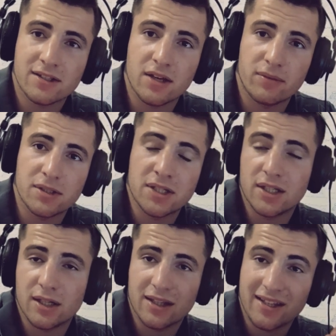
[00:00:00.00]
they will see
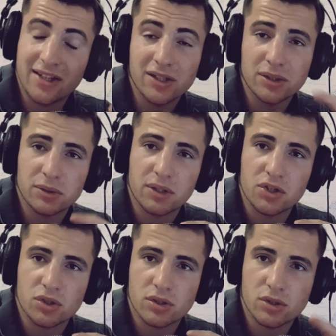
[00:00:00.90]
that in the
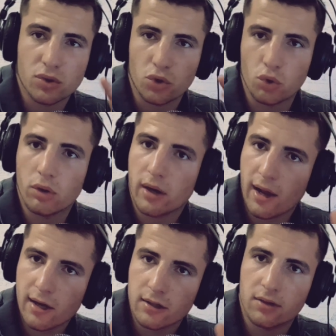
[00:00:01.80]
donations you are
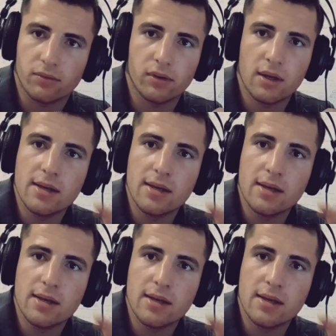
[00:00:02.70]
active.